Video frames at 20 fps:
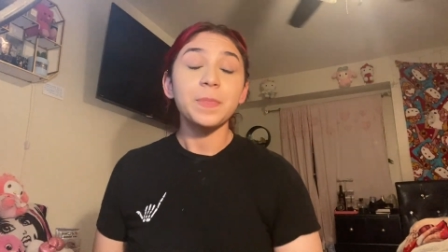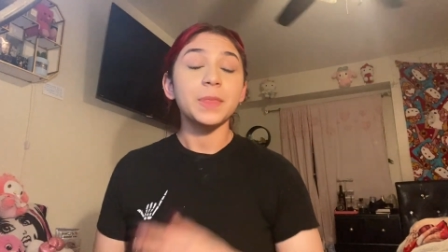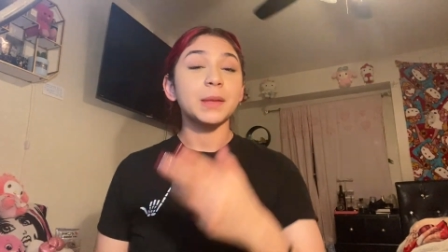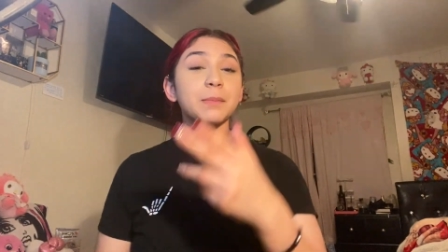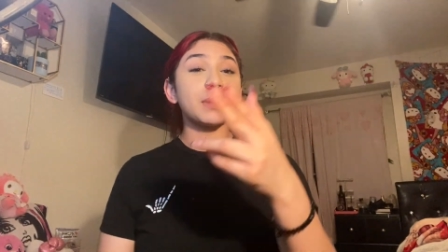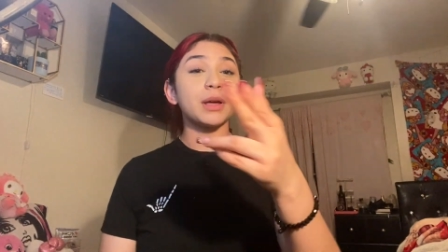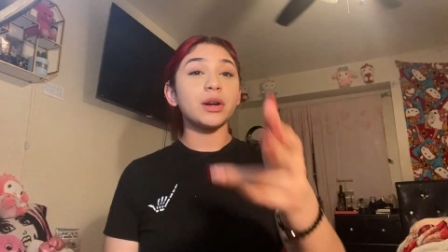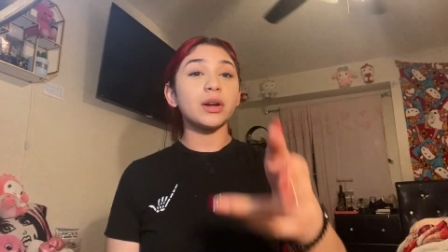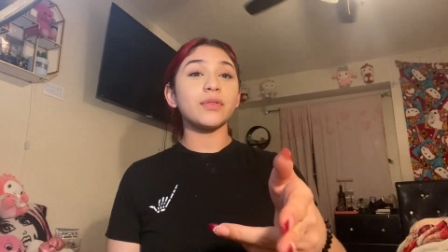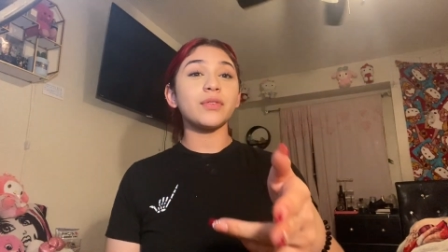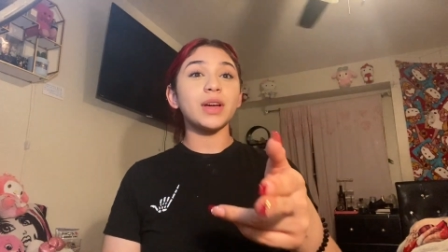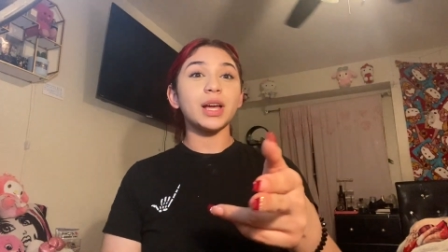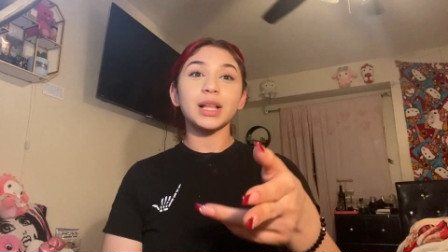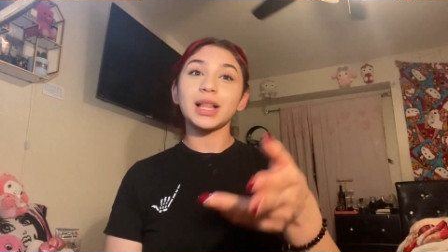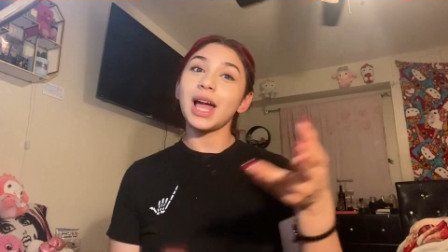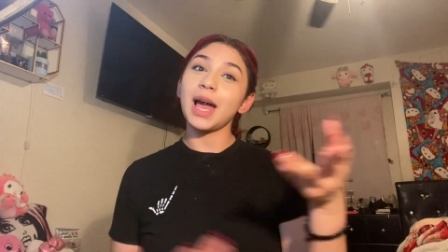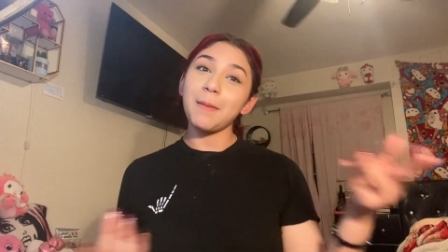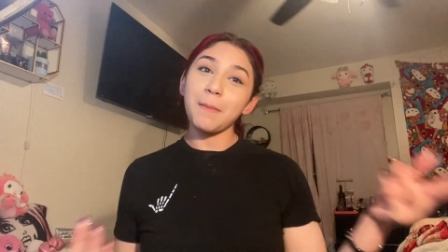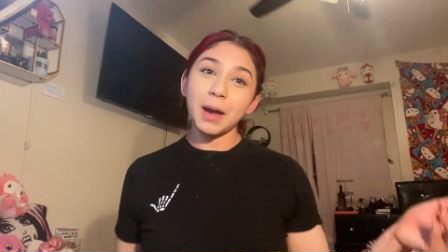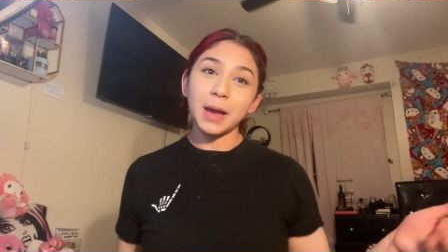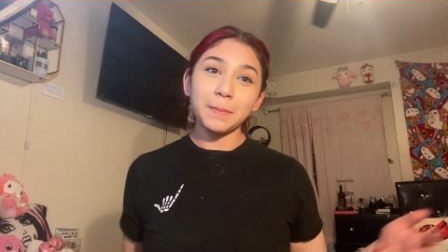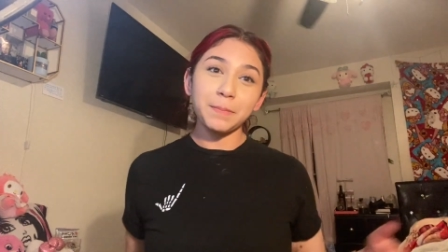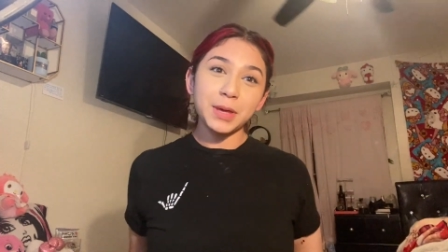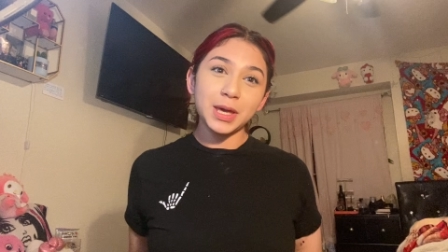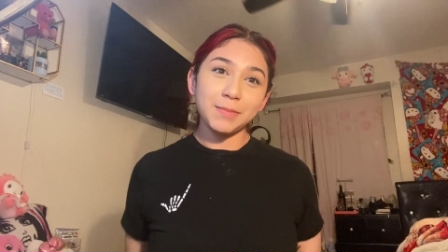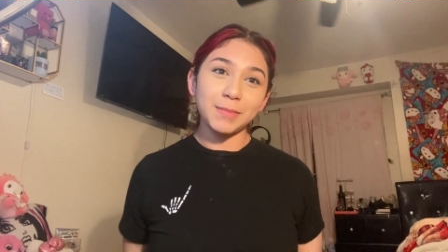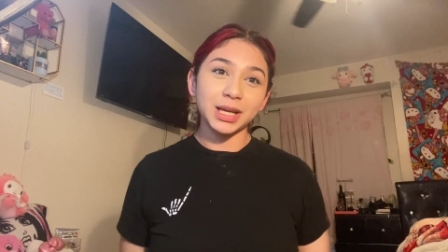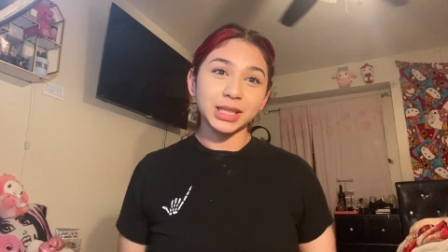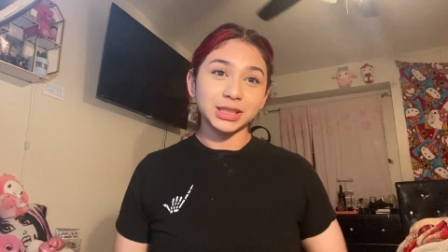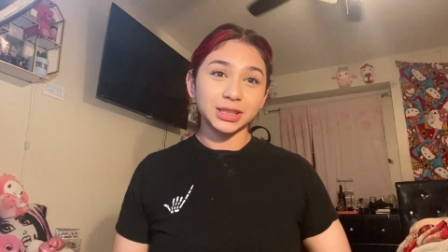Matter of fact, I might pee
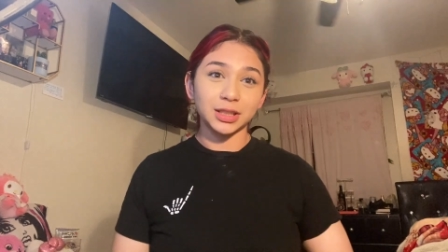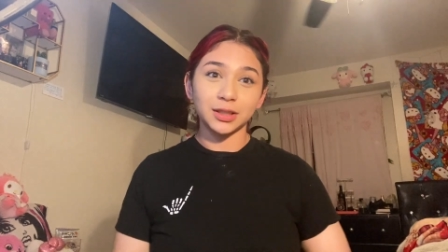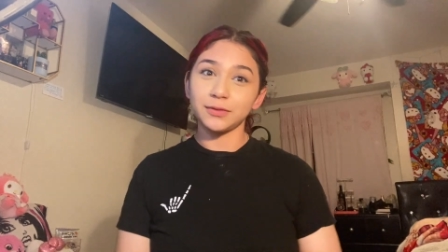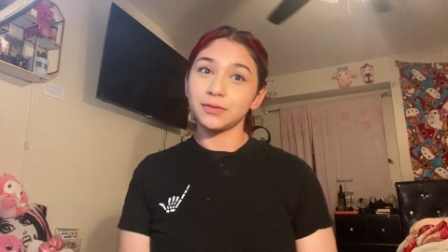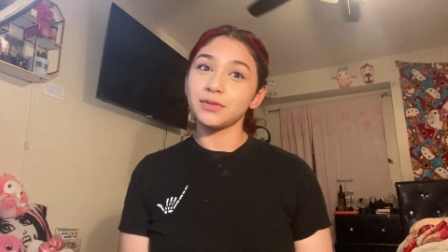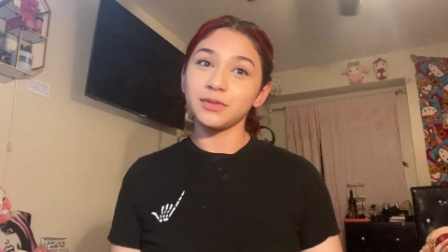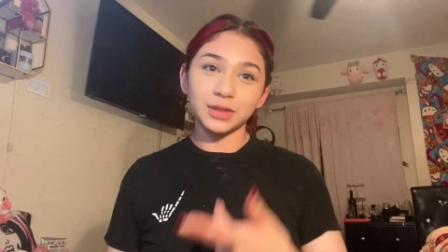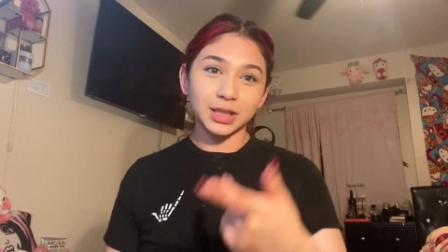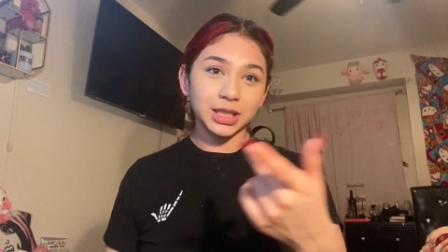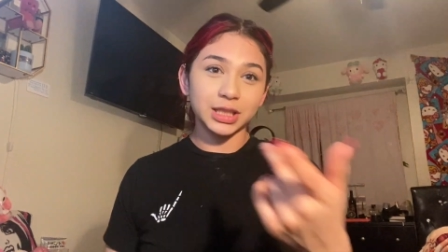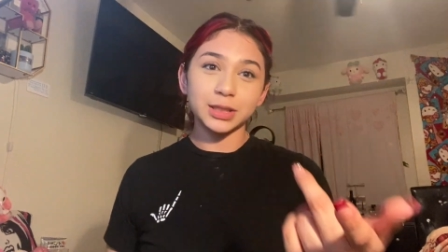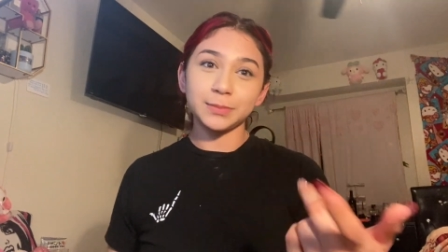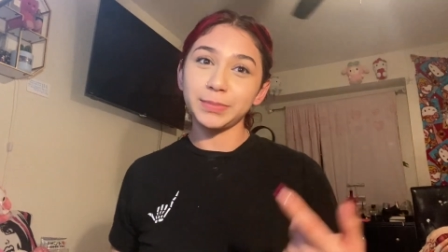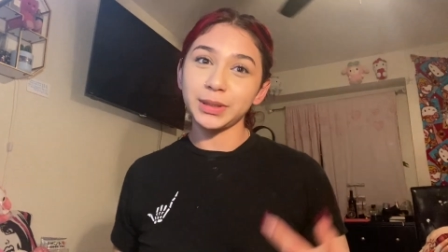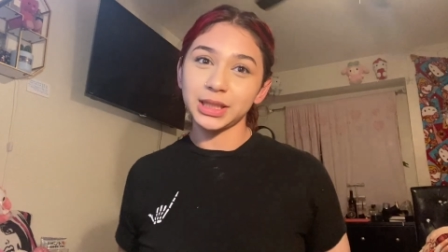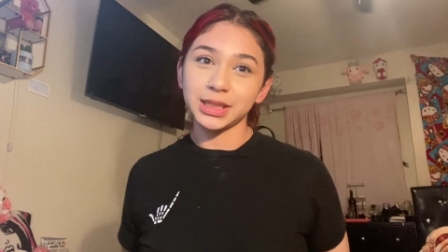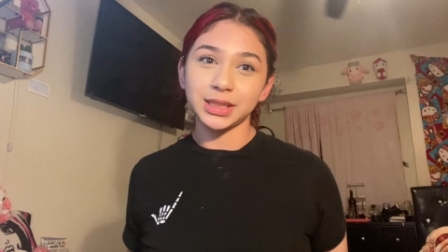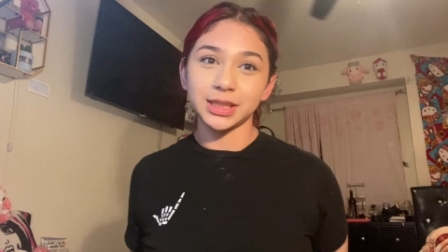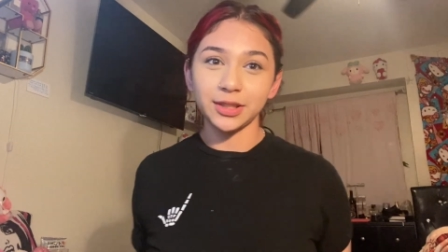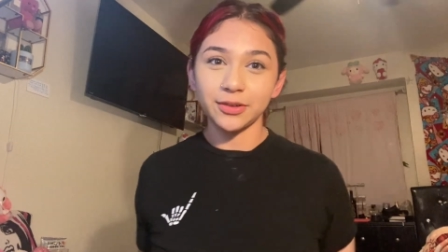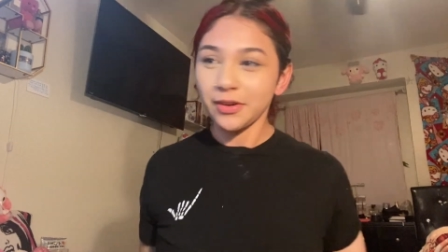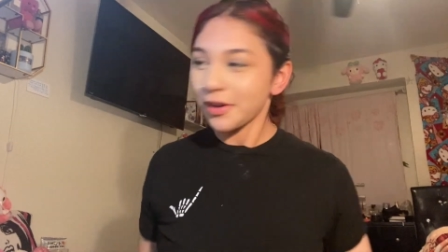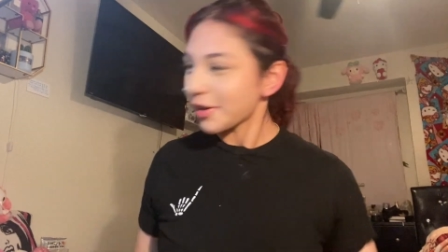myself. Get your buckets out.